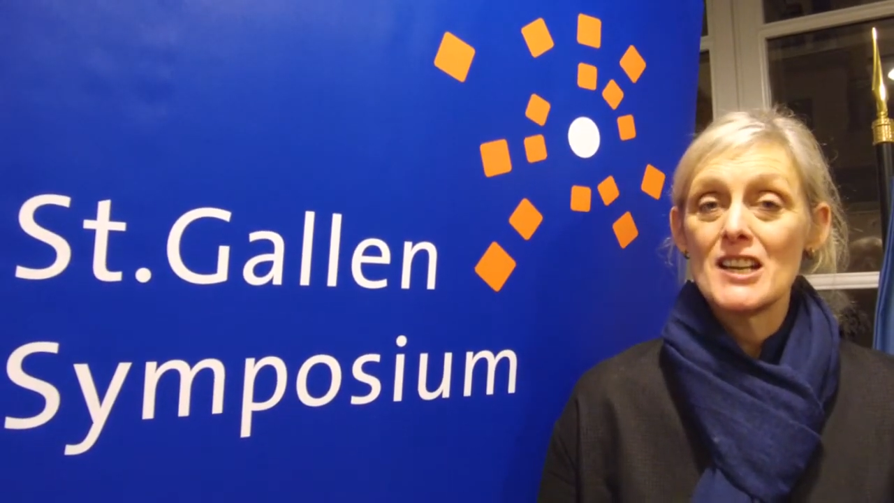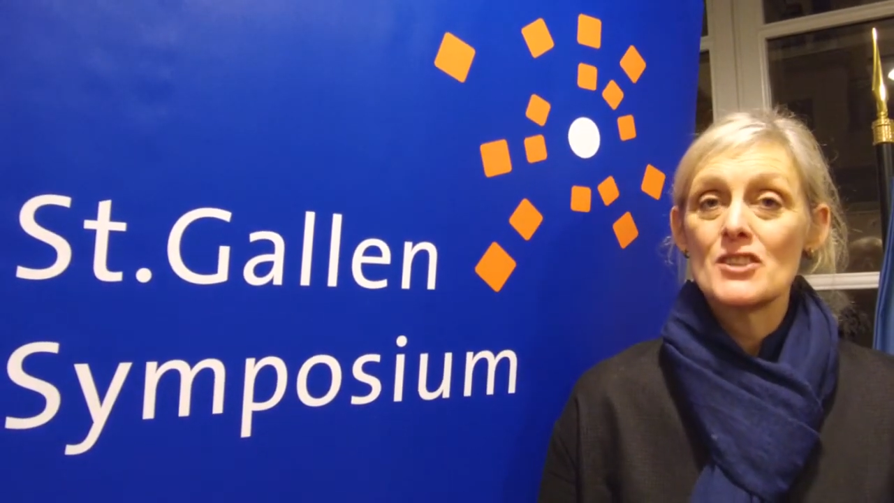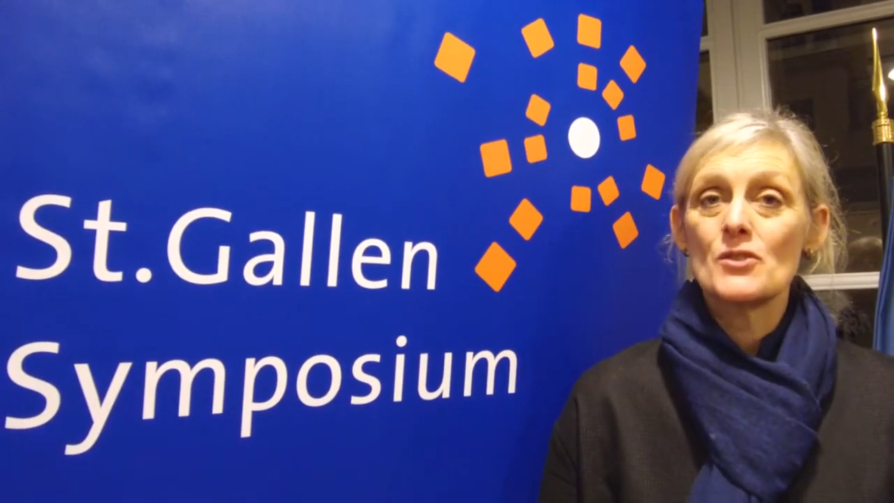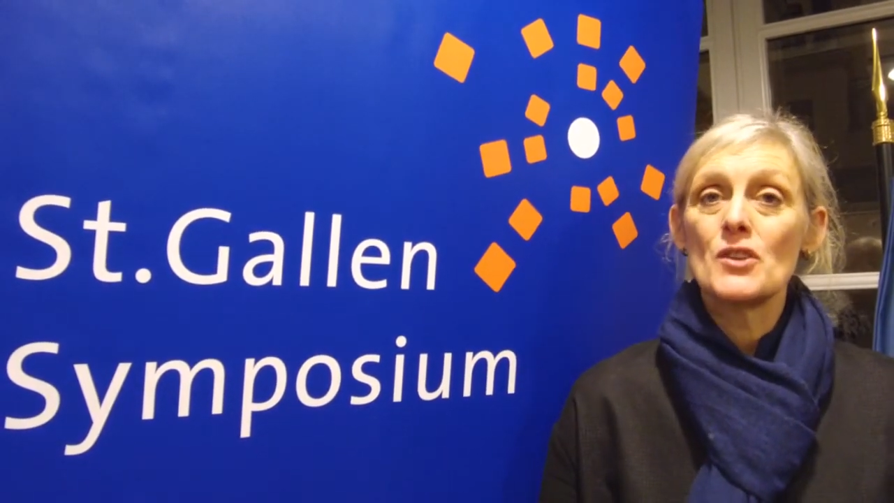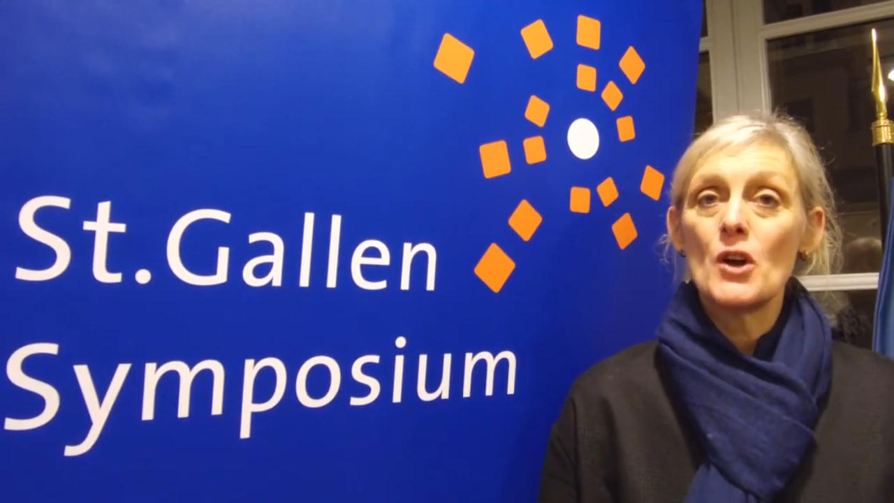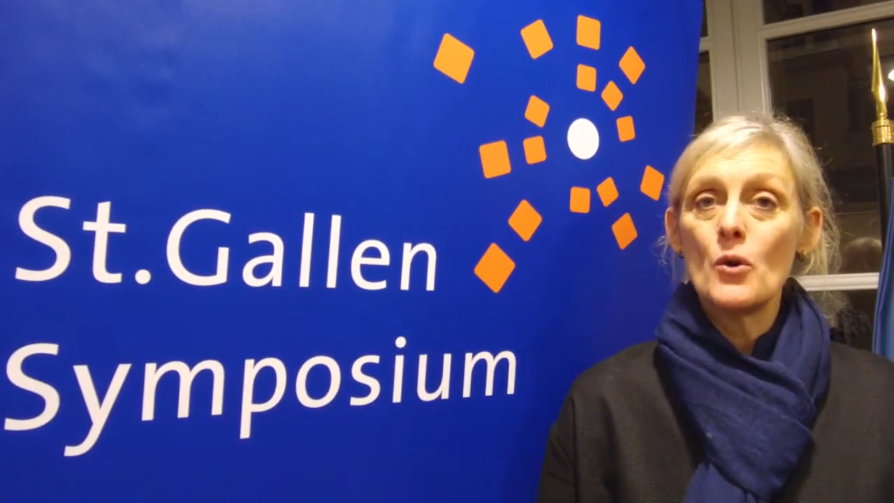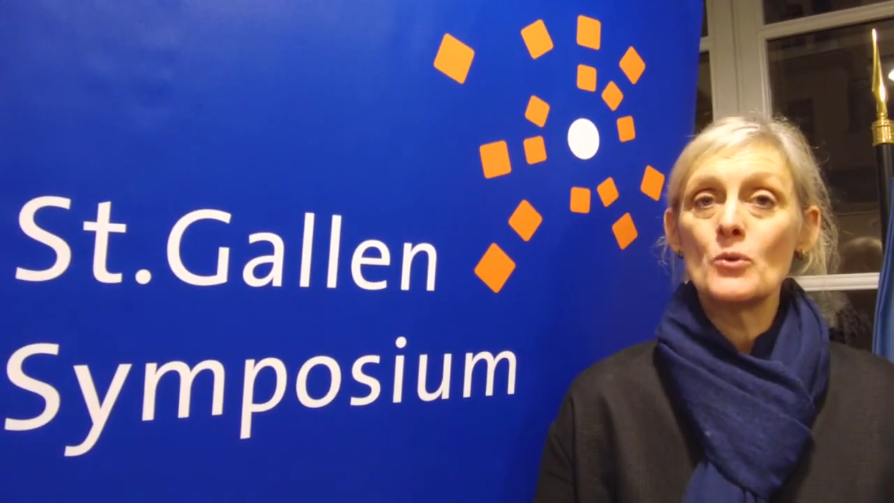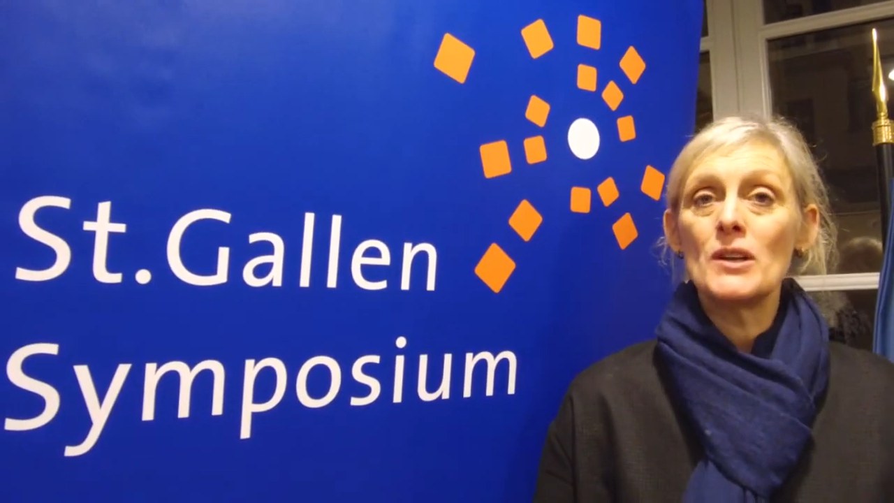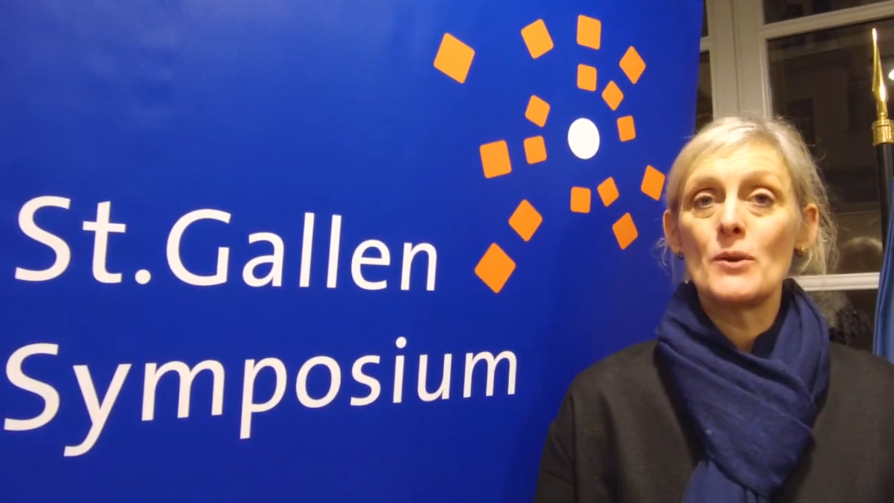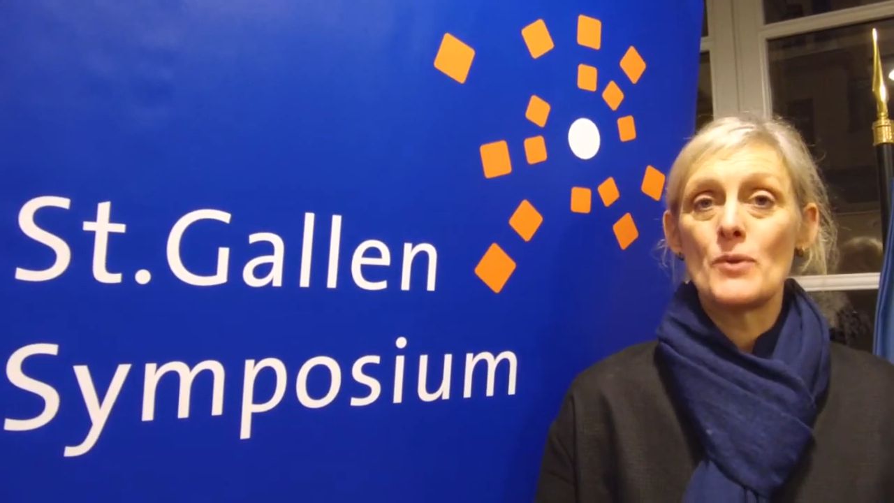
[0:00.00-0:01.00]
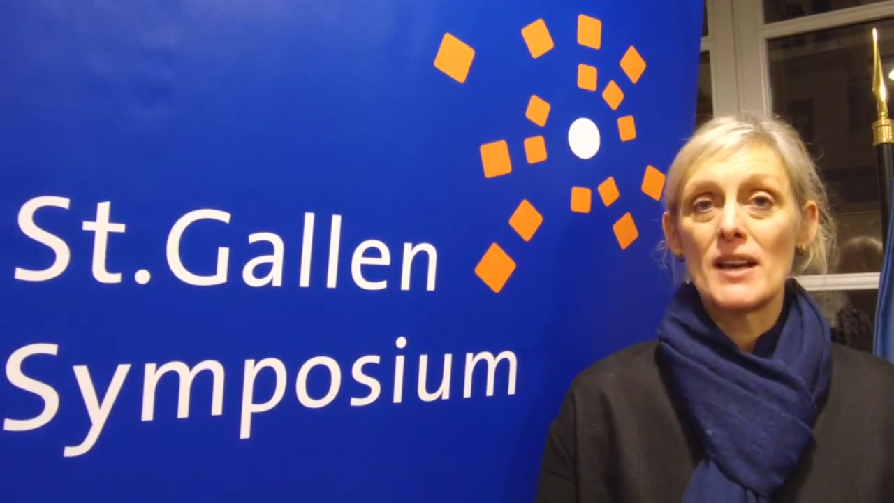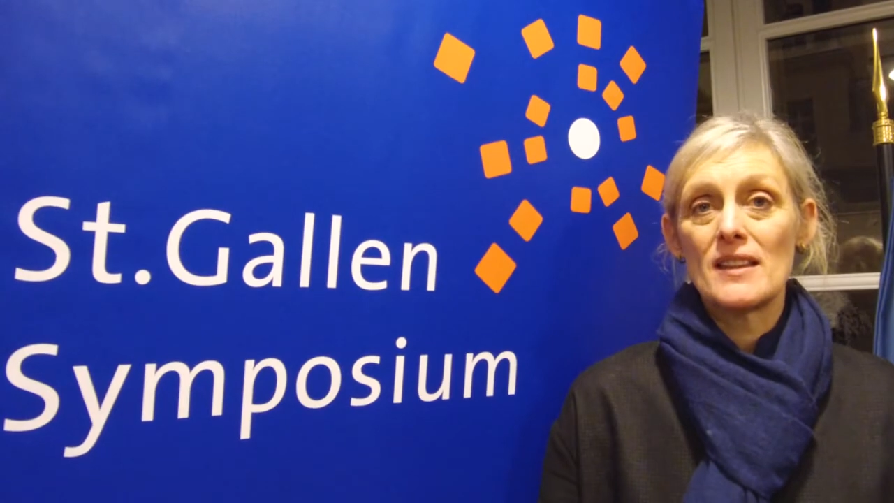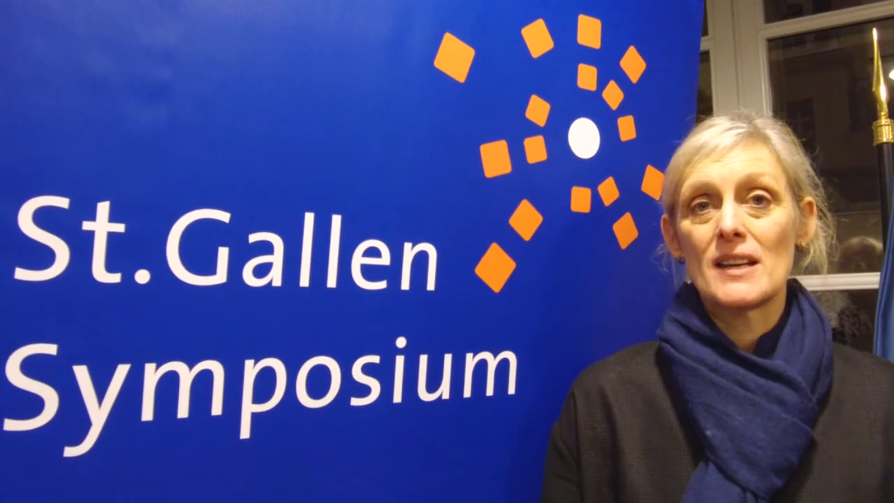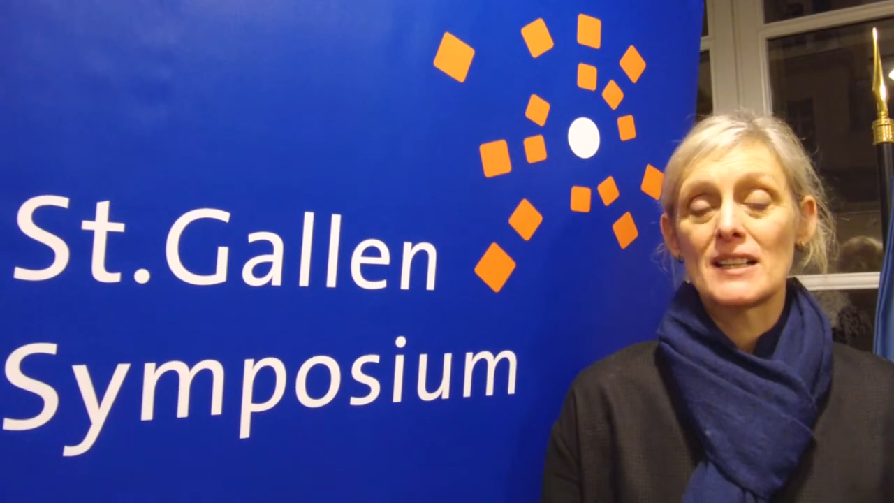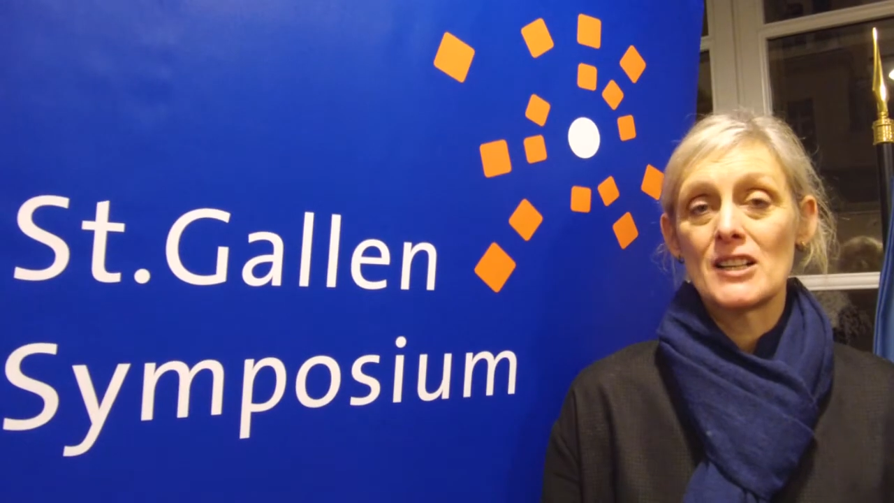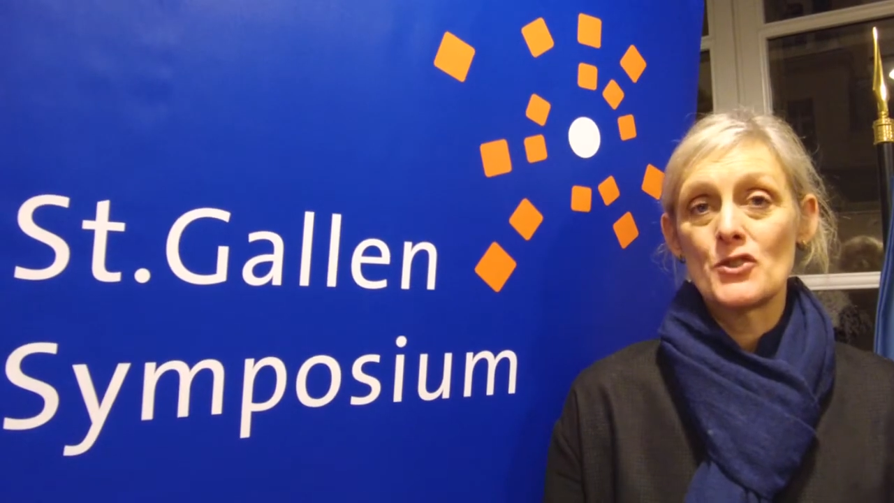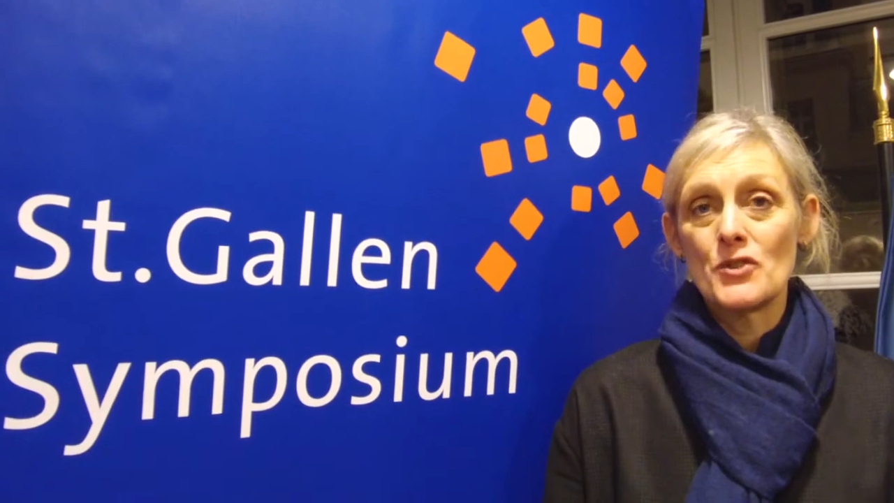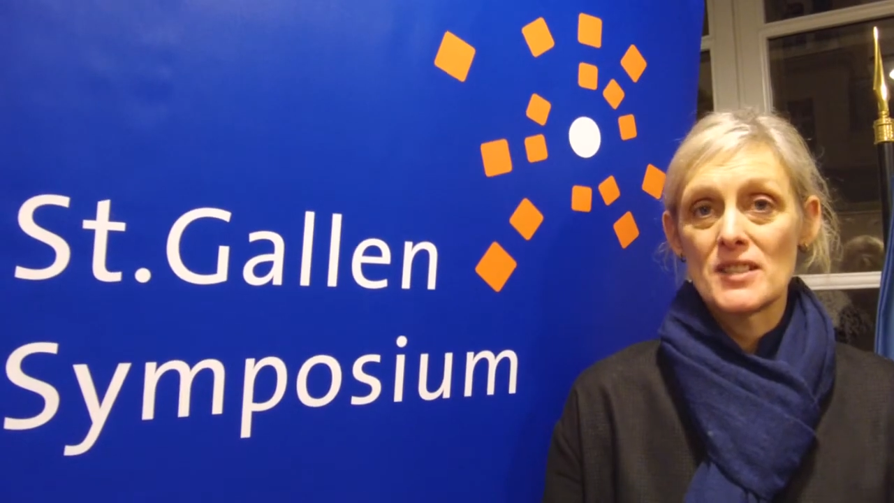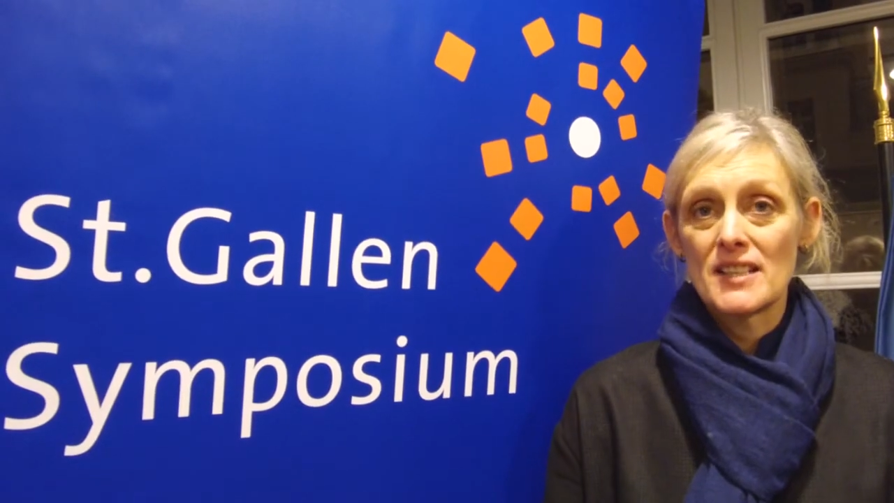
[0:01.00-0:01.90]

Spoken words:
So the only way that countries